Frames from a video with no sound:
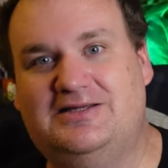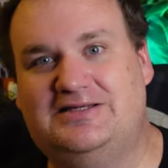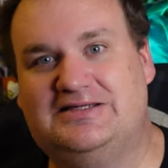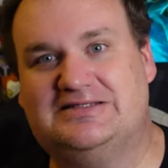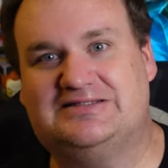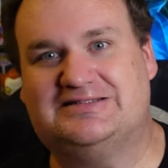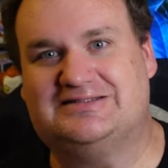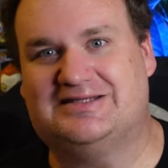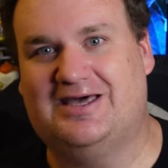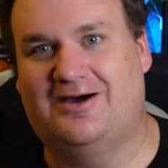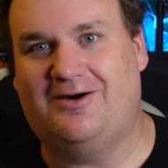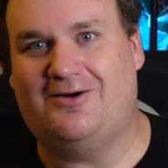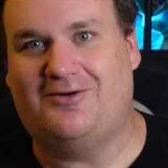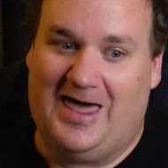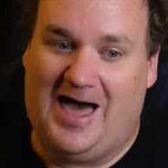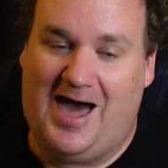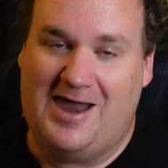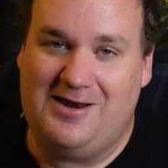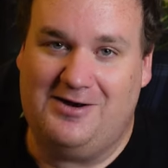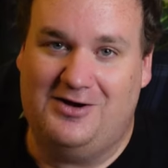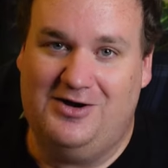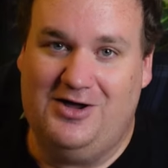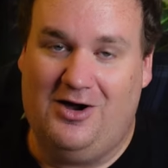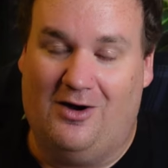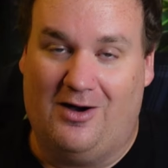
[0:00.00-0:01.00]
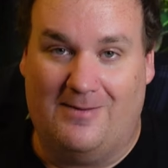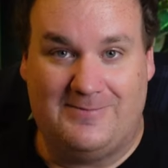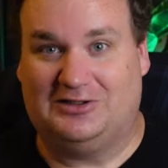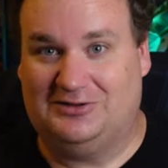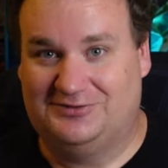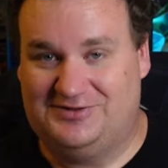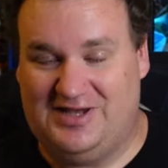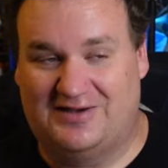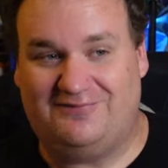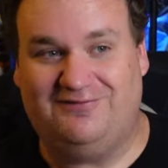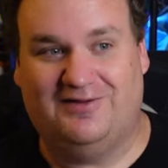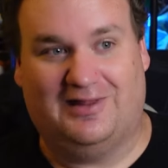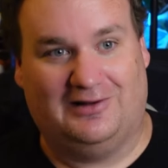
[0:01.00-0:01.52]
So, I don't know, it
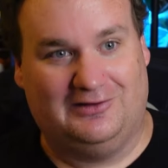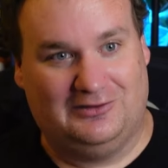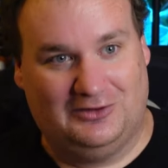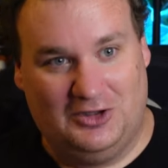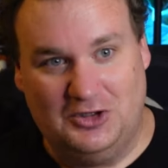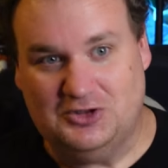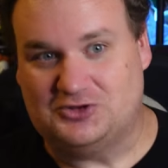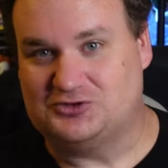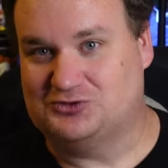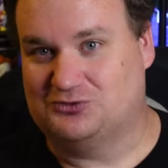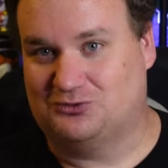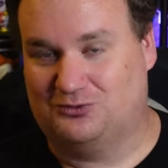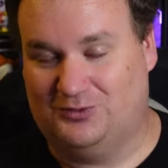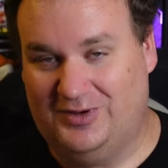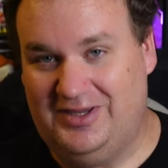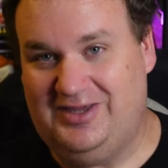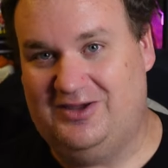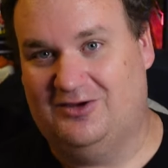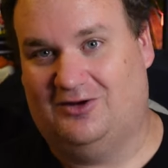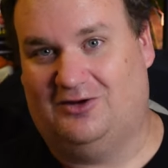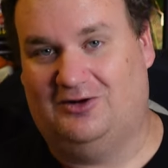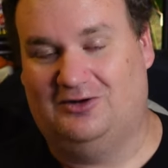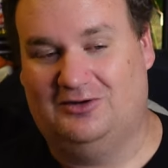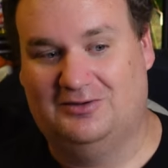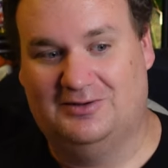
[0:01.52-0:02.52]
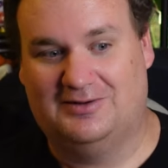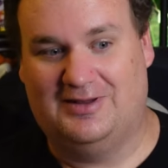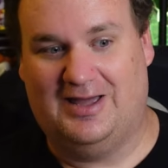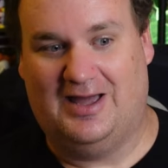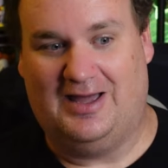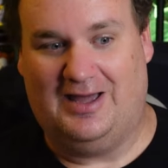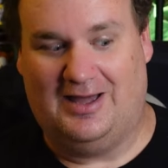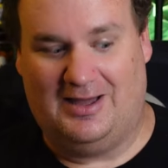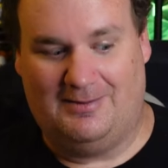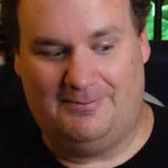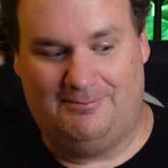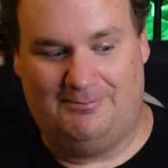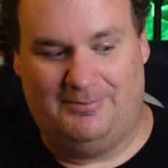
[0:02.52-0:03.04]
definitely looks real,
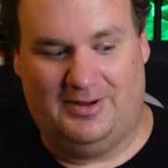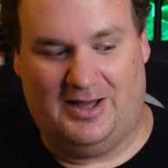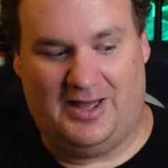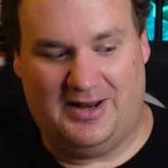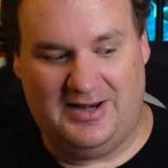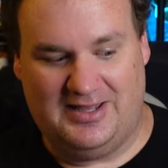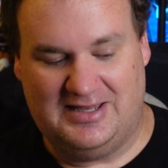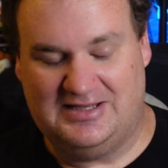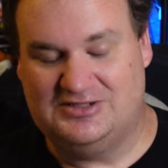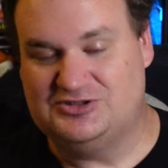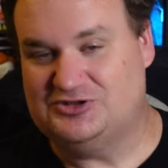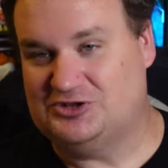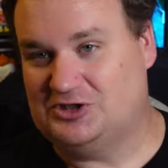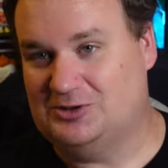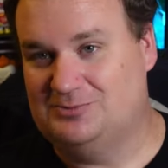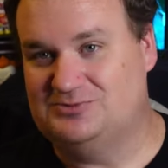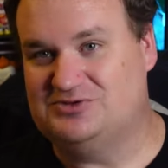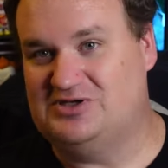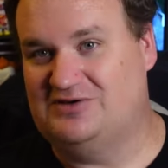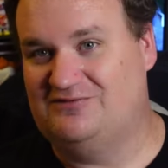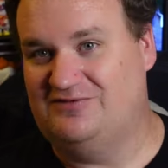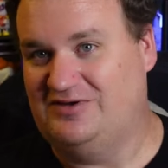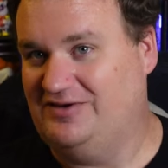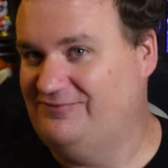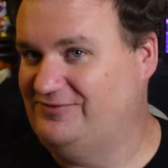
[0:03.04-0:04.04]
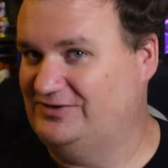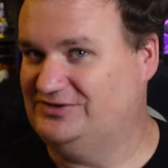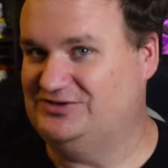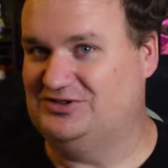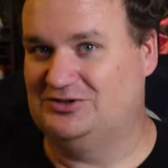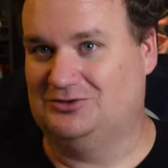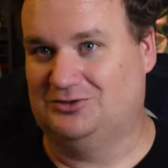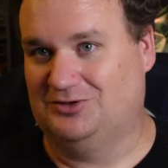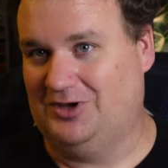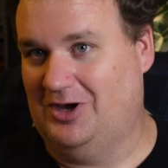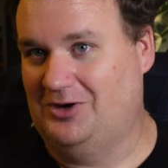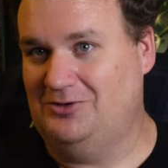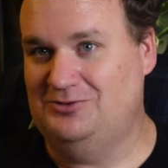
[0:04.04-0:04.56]
but in terms of if it's
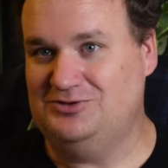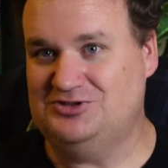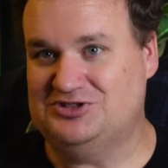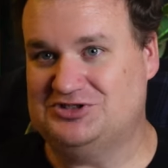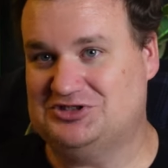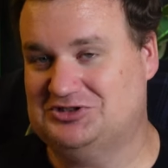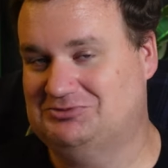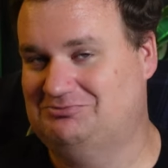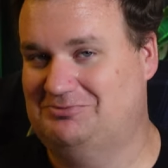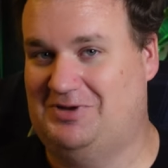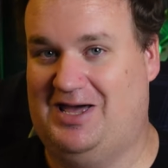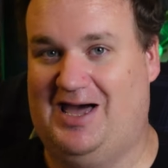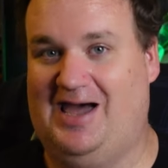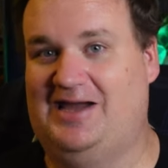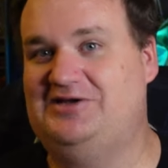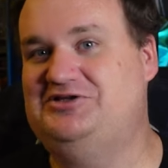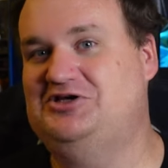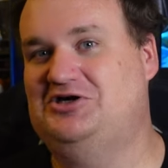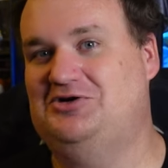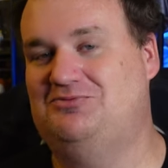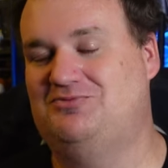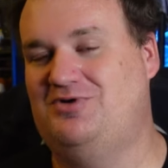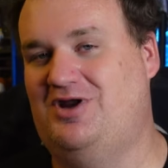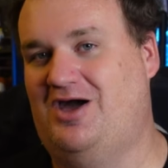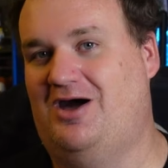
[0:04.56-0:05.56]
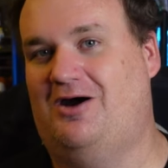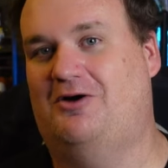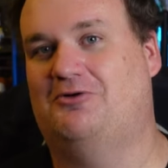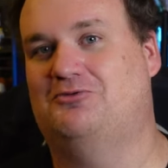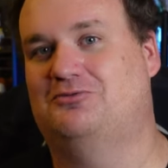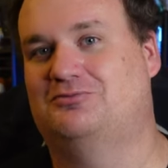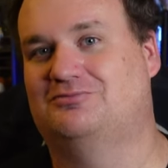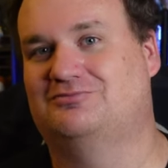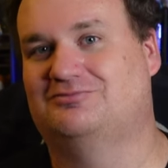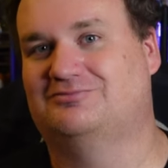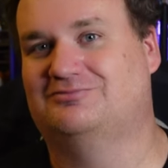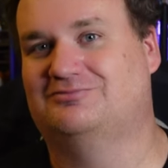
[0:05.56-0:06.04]
a ghost, I don't know.